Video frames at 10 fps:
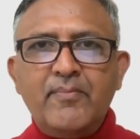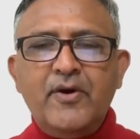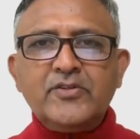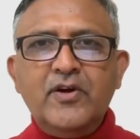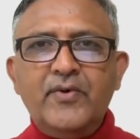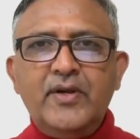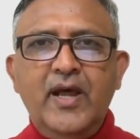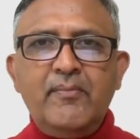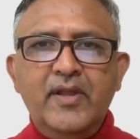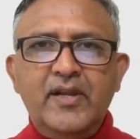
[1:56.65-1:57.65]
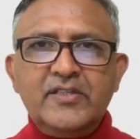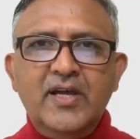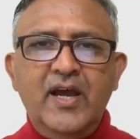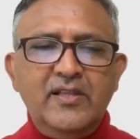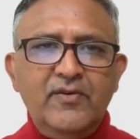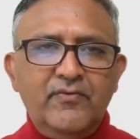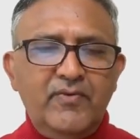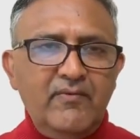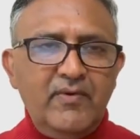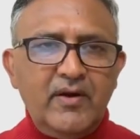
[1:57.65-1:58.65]
because oftentimes they design the
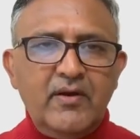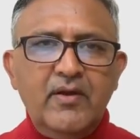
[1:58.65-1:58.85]
framework